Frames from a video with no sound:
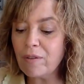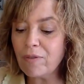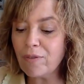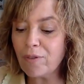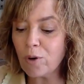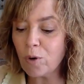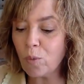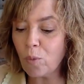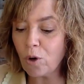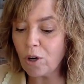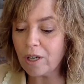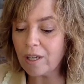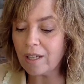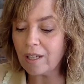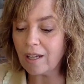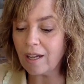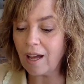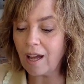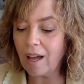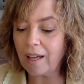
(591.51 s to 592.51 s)
for
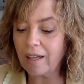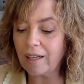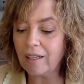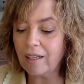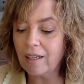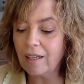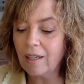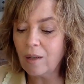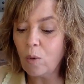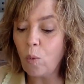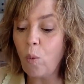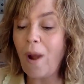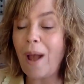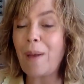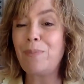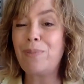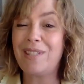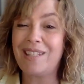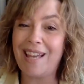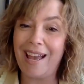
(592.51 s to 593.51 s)
working on
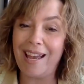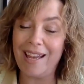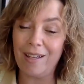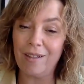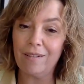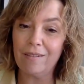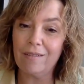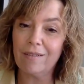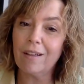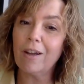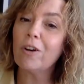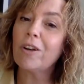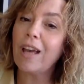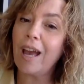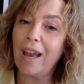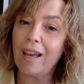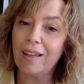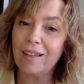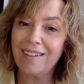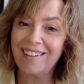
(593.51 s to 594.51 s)
website. Okay.